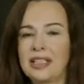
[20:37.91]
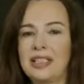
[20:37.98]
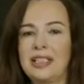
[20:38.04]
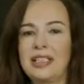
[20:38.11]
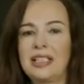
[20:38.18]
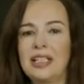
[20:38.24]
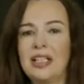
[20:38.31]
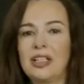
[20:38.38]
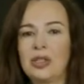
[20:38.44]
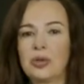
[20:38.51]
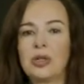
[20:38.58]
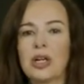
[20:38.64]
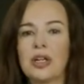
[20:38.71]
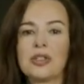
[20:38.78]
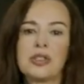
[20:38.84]
So
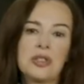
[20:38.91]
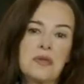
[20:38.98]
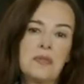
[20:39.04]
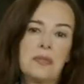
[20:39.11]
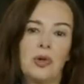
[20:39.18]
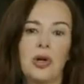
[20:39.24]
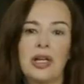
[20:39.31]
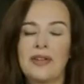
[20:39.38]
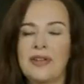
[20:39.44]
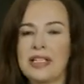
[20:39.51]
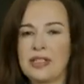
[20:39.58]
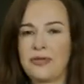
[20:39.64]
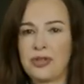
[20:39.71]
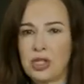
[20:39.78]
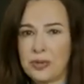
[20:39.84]
after 6
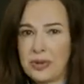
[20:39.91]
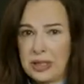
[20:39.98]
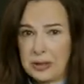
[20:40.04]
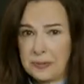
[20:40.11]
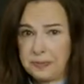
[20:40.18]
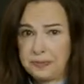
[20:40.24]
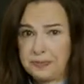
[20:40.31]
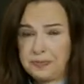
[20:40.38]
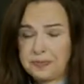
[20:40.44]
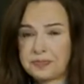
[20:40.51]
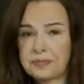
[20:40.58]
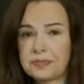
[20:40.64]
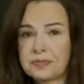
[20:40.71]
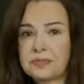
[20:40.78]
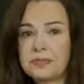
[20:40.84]
months, this is
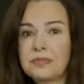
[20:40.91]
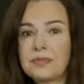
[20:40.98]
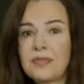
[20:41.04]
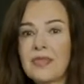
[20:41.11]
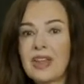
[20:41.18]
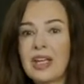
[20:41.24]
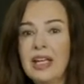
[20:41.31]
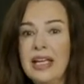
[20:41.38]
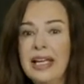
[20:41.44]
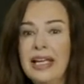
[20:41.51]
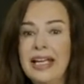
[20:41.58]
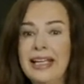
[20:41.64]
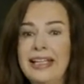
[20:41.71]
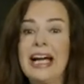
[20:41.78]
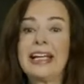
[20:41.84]
something that might
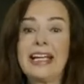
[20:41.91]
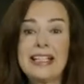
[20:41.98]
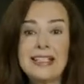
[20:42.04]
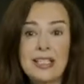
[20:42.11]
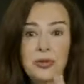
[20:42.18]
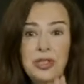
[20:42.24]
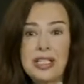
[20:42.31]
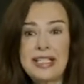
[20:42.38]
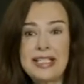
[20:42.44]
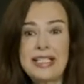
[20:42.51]
actually